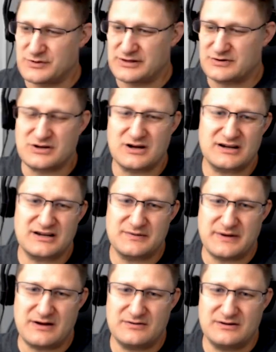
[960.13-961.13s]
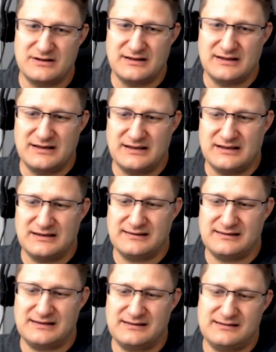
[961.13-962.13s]
they're talking about,
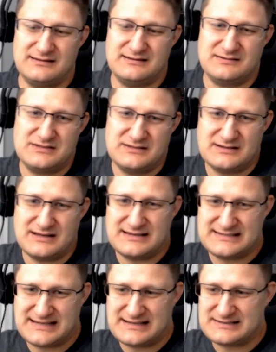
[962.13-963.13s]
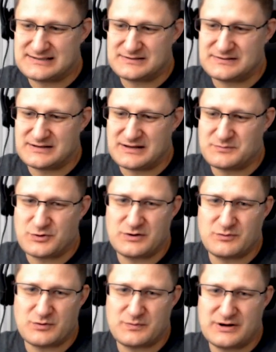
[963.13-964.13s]
the United States and
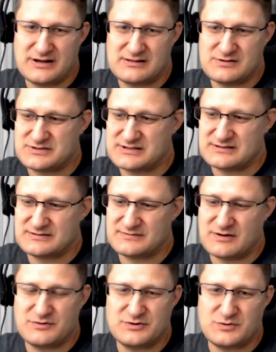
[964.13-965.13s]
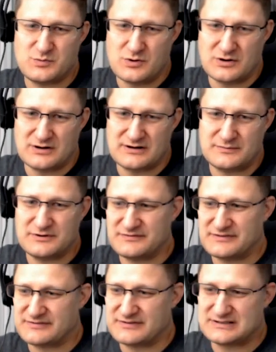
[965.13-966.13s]
Britain were pretty close to going to war a number of
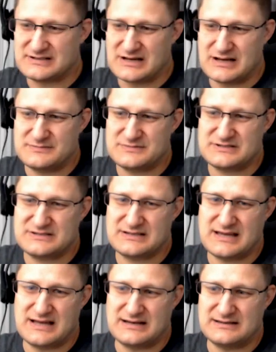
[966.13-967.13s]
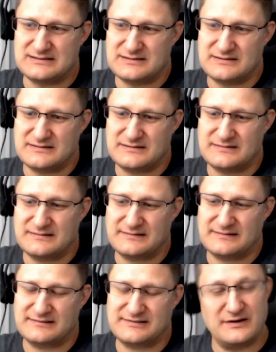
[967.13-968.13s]
different times. And
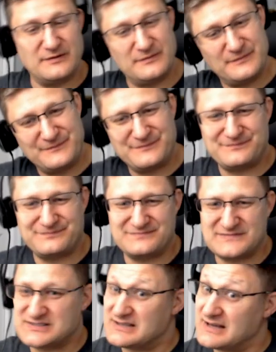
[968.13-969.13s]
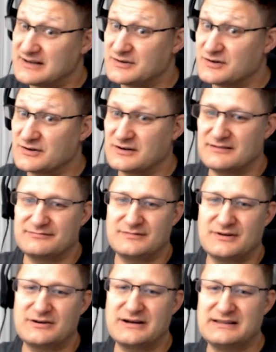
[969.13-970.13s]
so it's not unheard of.
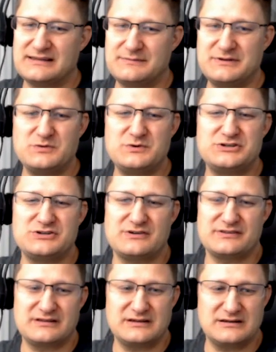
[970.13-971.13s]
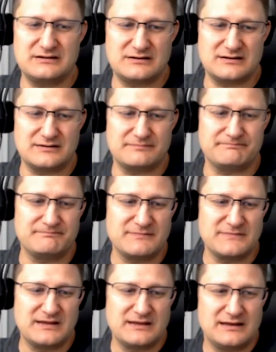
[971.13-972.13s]
All right, let me know what you all think.
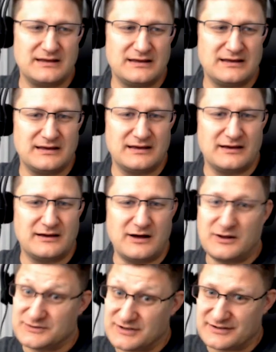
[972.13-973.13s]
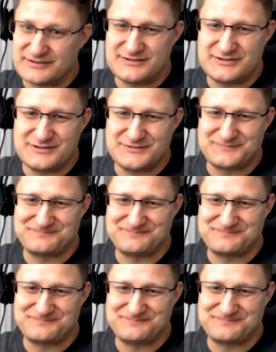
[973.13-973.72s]
I'll talk to you soon.